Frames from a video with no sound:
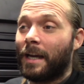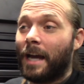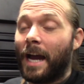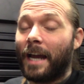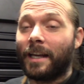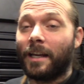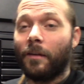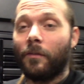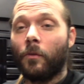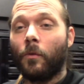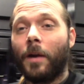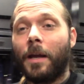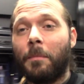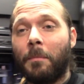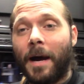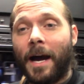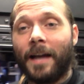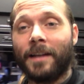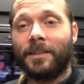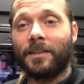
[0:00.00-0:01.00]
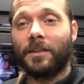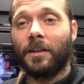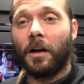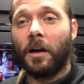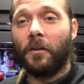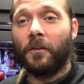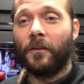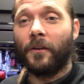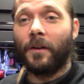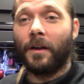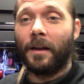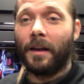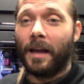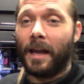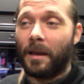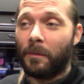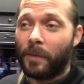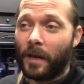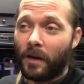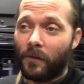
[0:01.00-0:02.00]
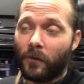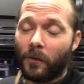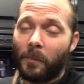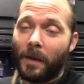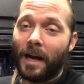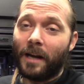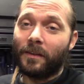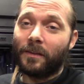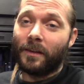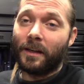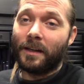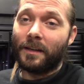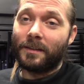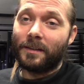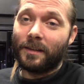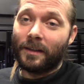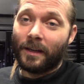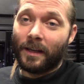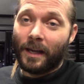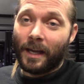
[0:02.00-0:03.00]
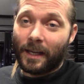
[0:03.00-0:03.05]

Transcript: I give away my stuff and pay for my things